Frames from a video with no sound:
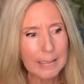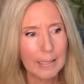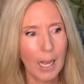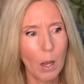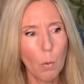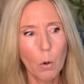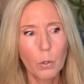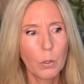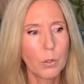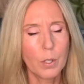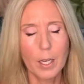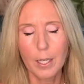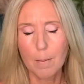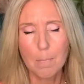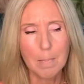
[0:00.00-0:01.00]
I won't use
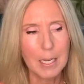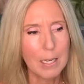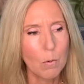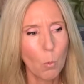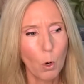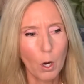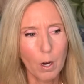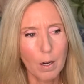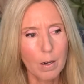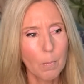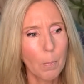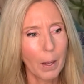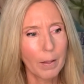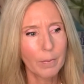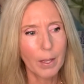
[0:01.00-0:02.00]
like a mean word,
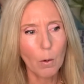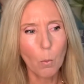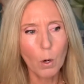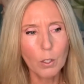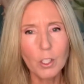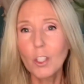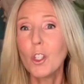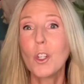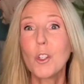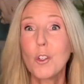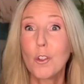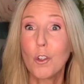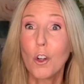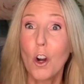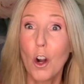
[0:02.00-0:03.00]
but they weren't such a
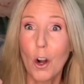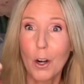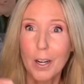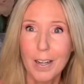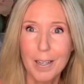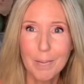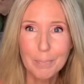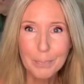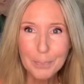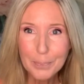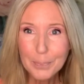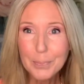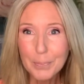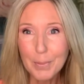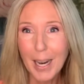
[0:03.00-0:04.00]
jerk,
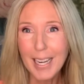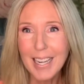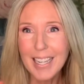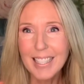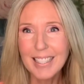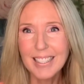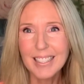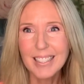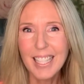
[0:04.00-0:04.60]
right?